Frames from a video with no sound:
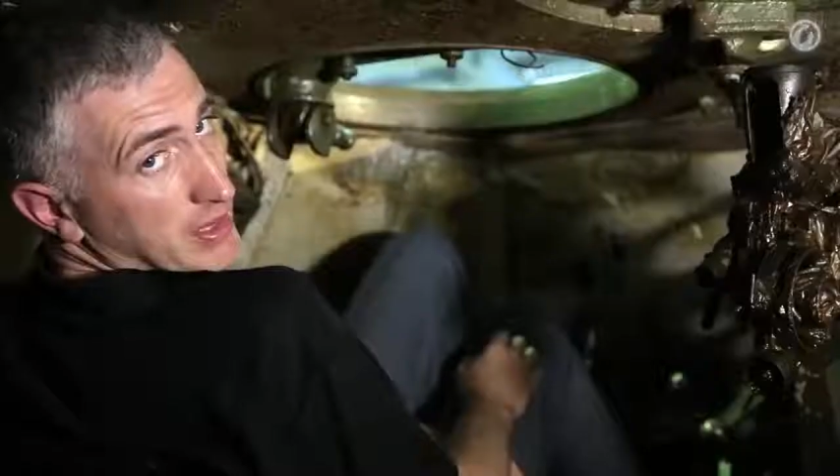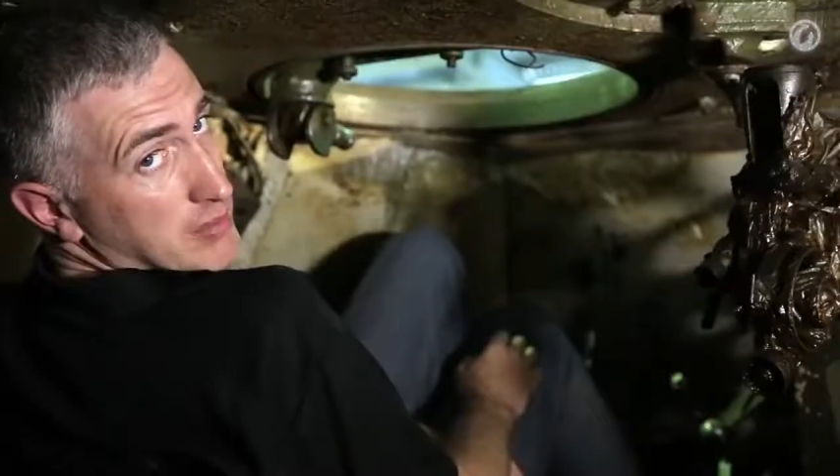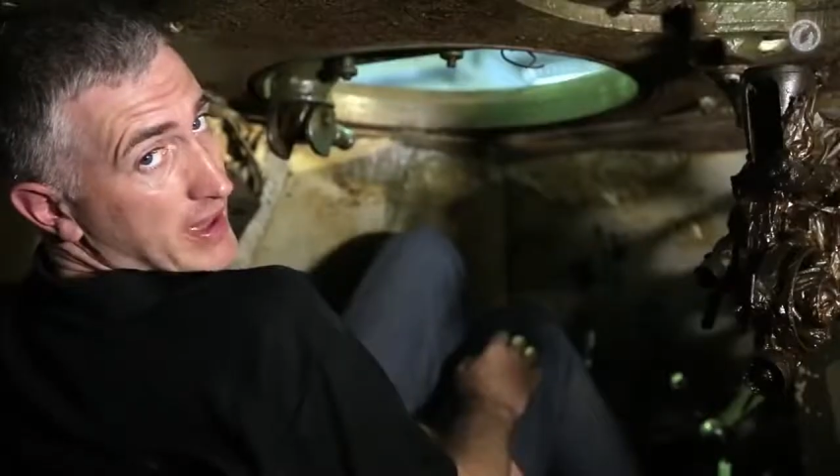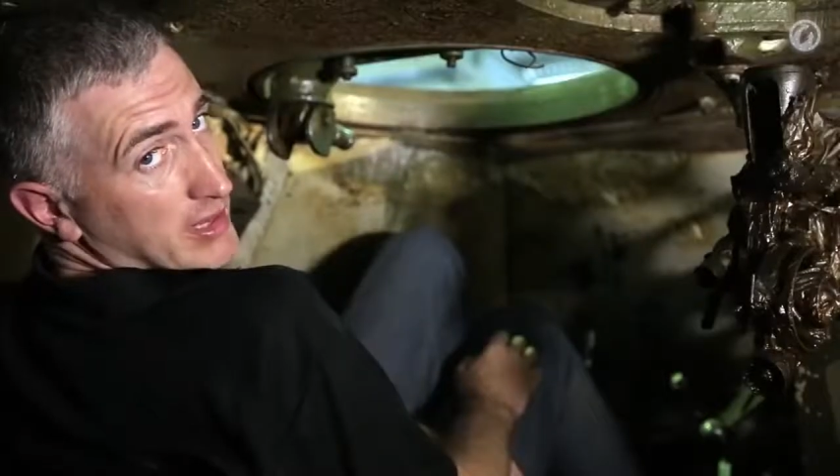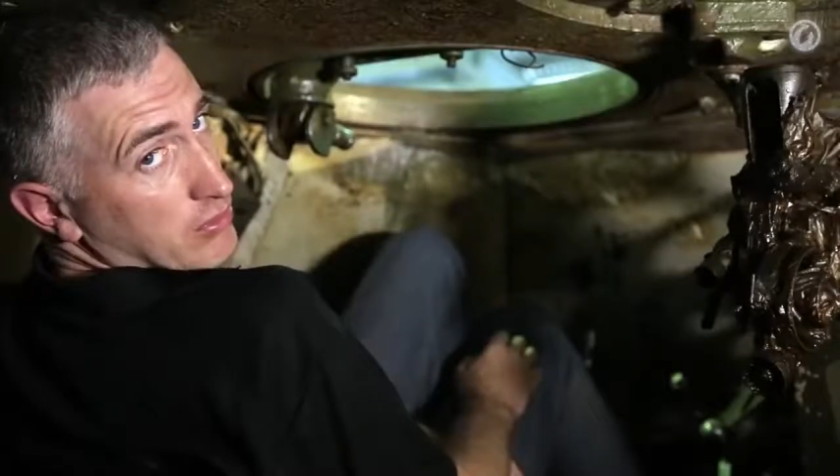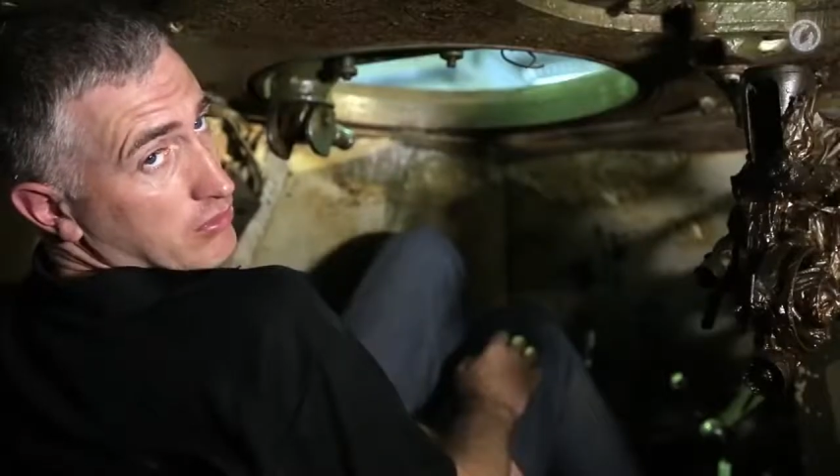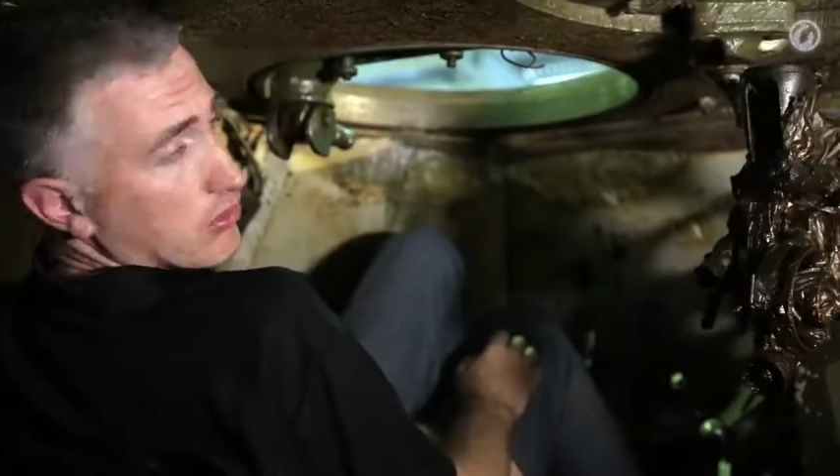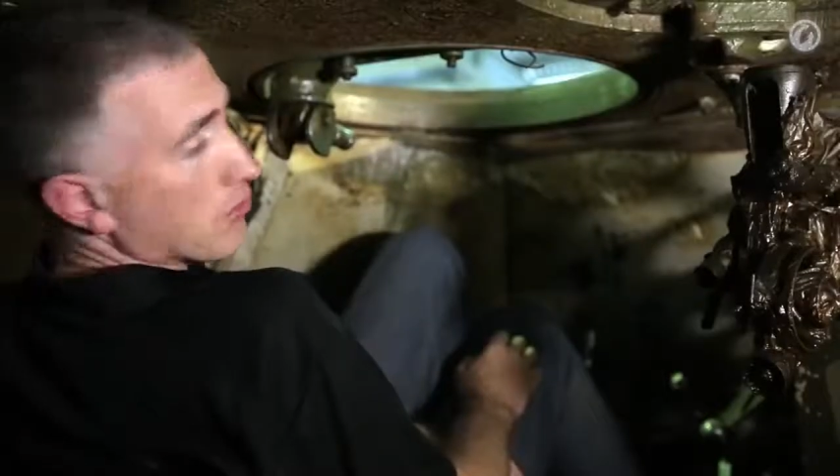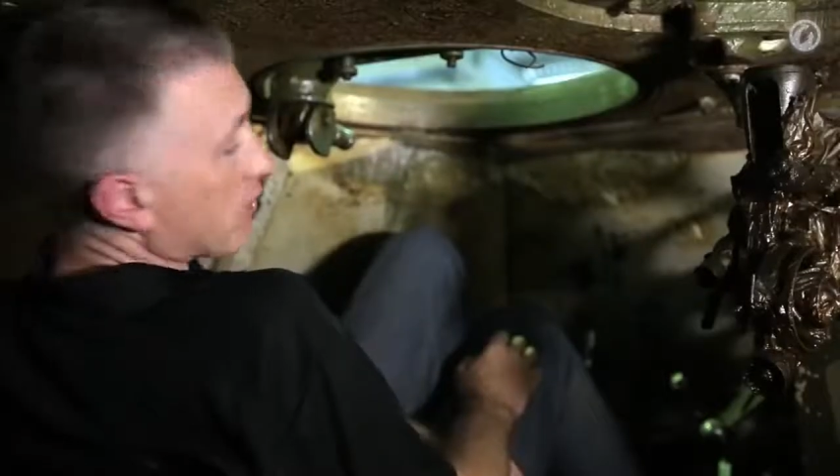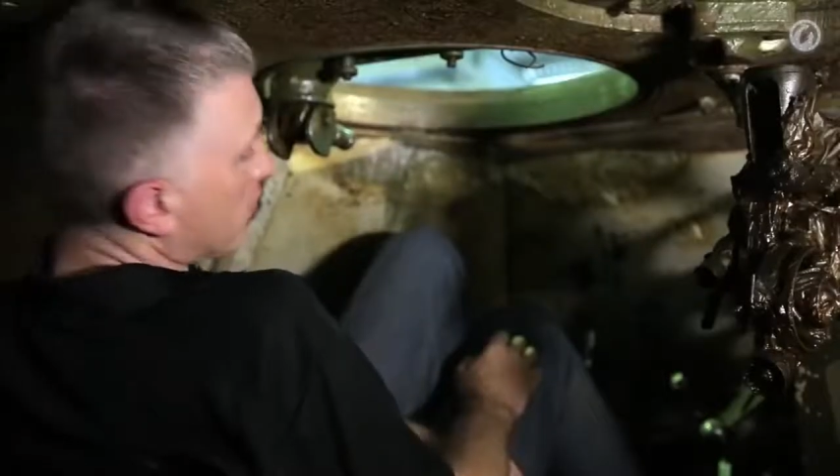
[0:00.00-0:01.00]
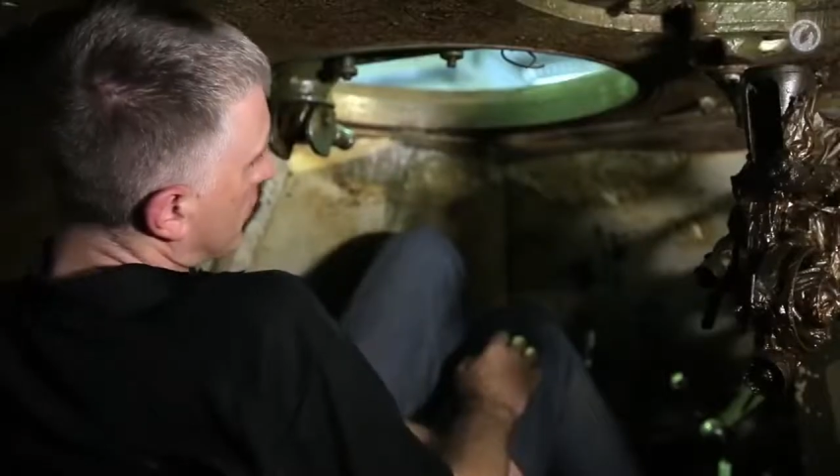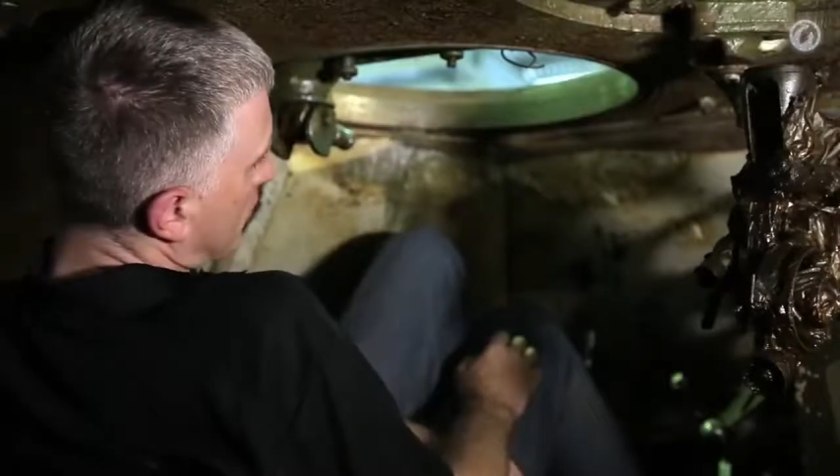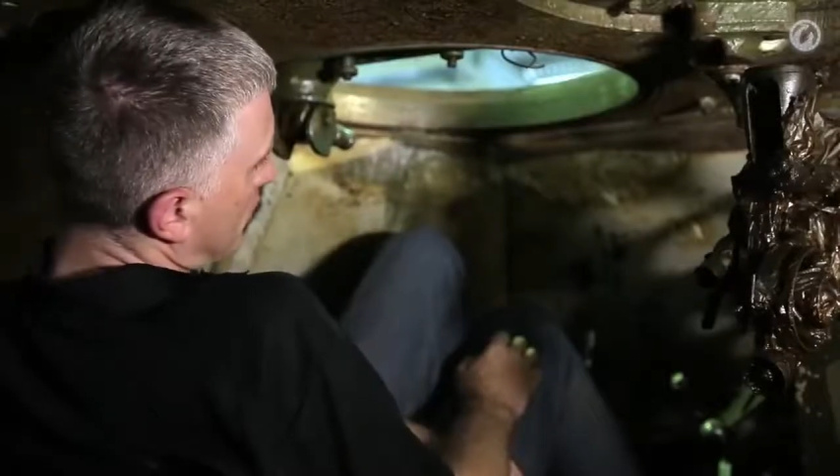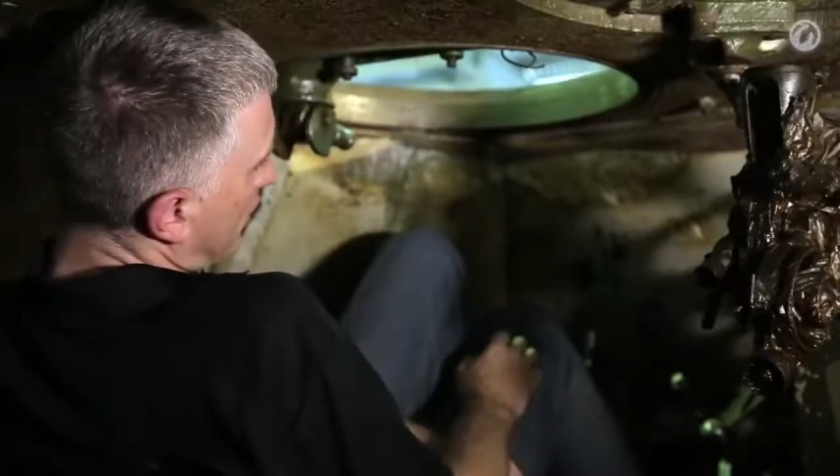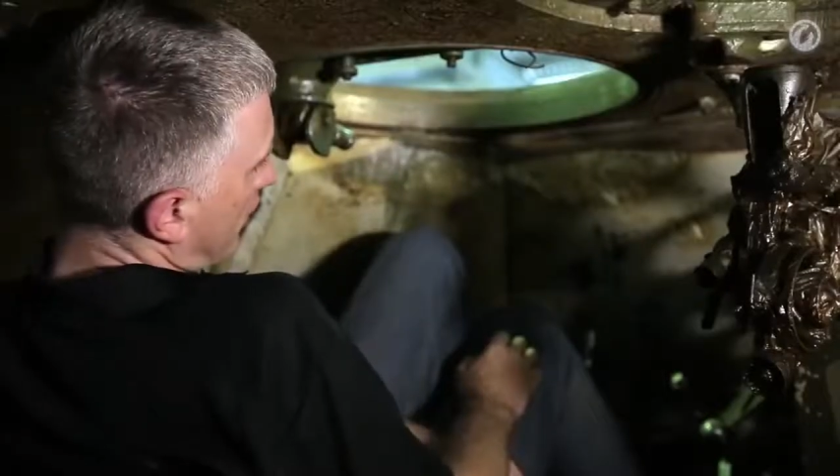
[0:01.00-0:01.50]
in the manual somewhere, but
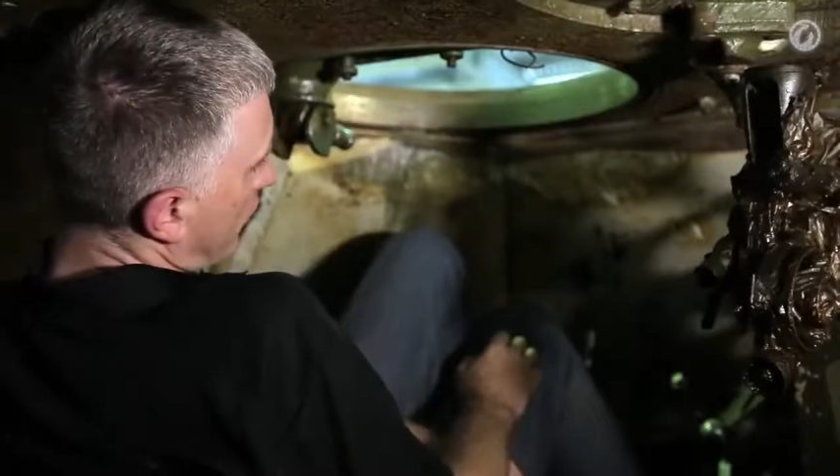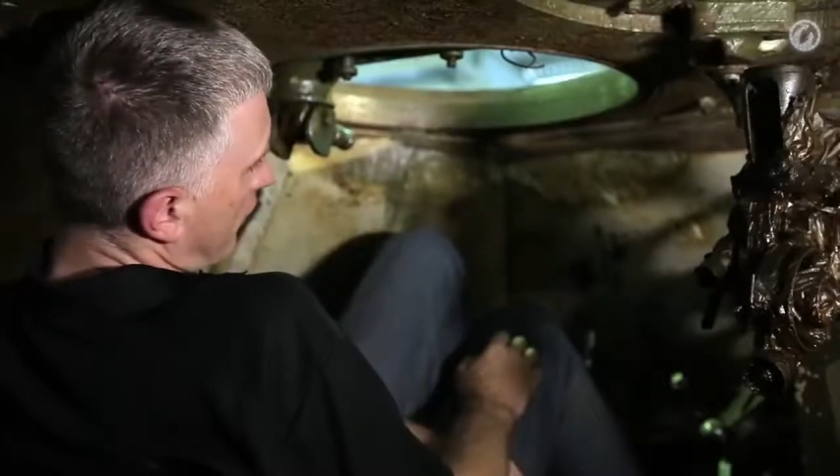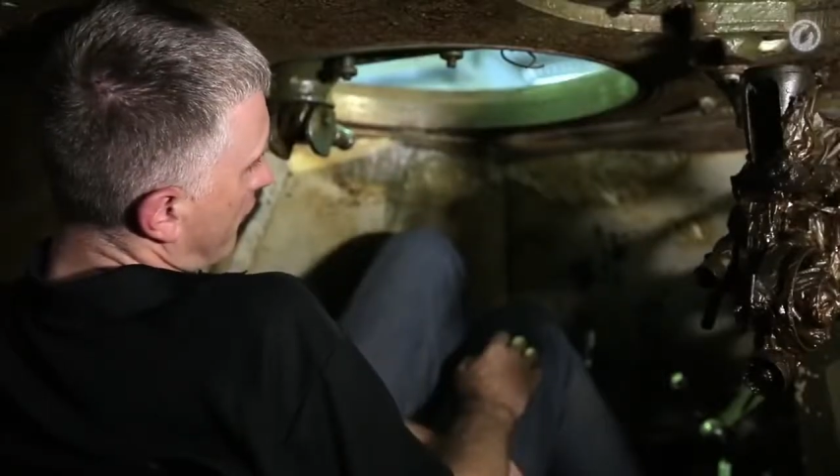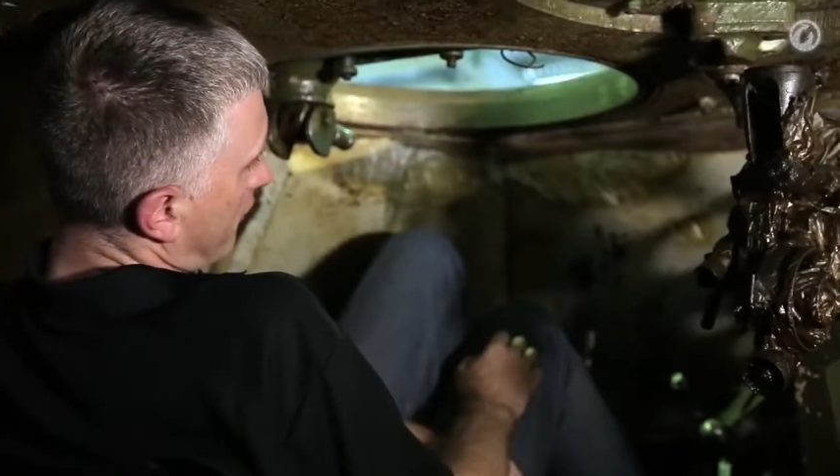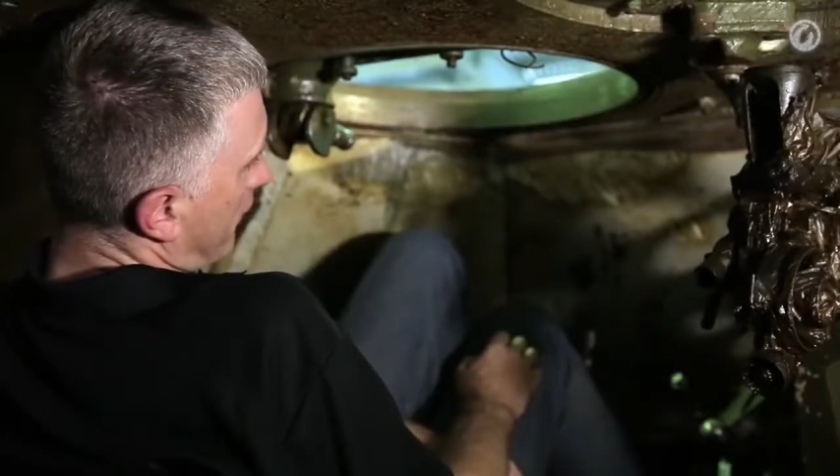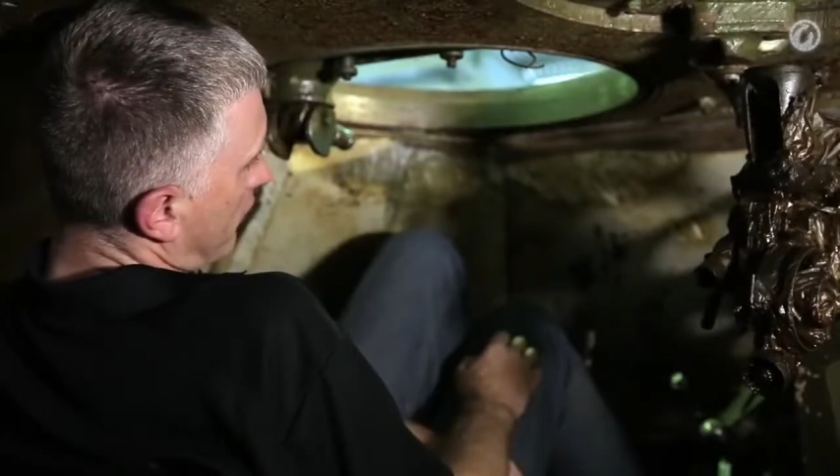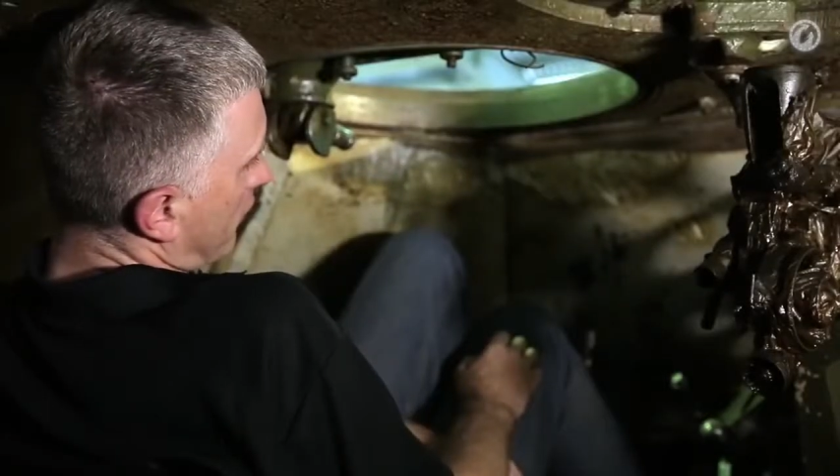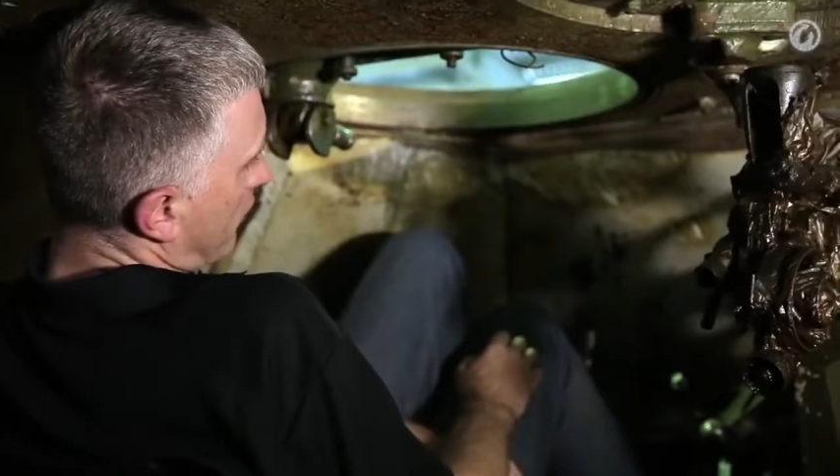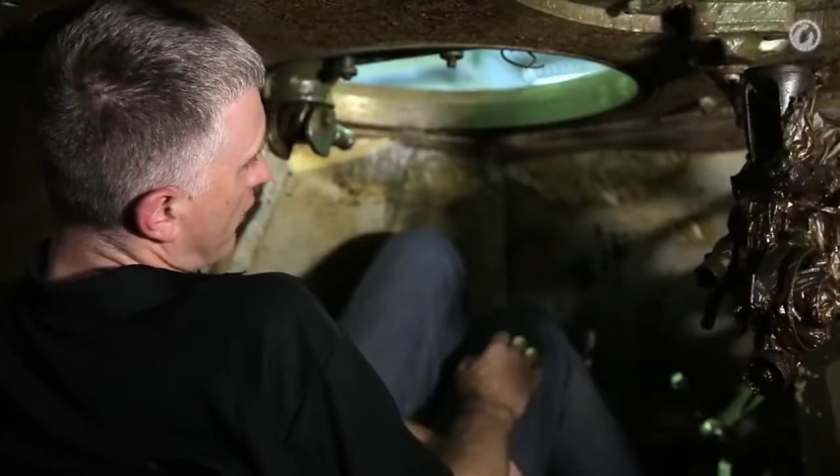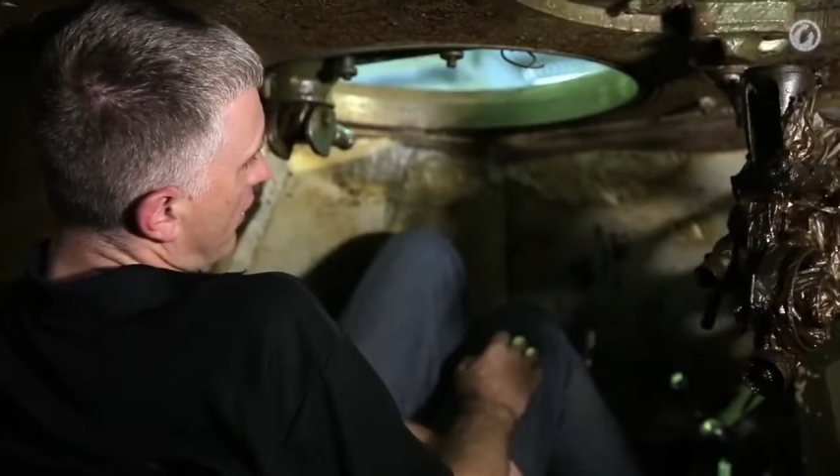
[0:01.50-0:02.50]
I guess we haven't found it.